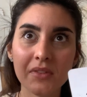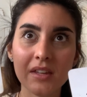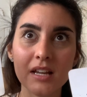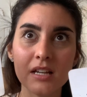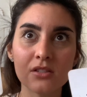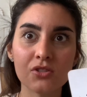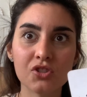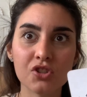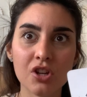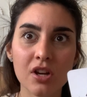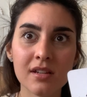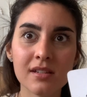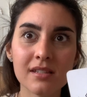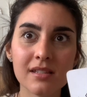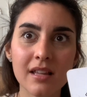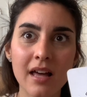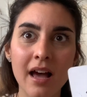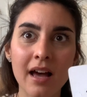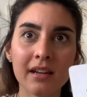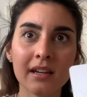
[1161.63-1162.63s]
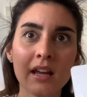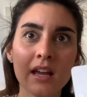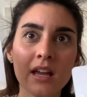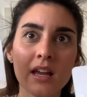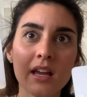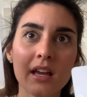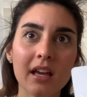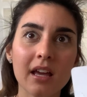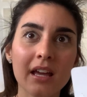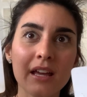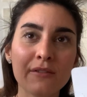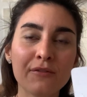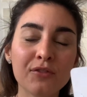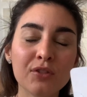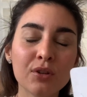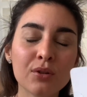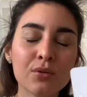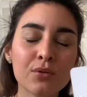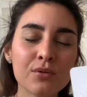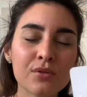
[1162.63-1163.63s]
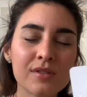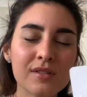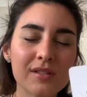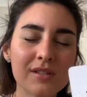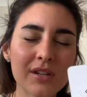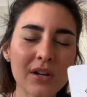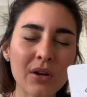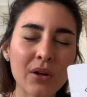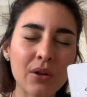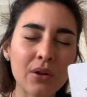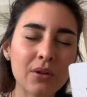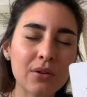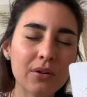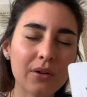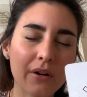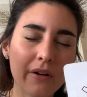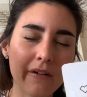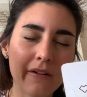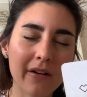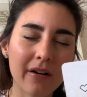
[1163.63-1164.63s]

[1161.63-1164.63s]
It's just that if you still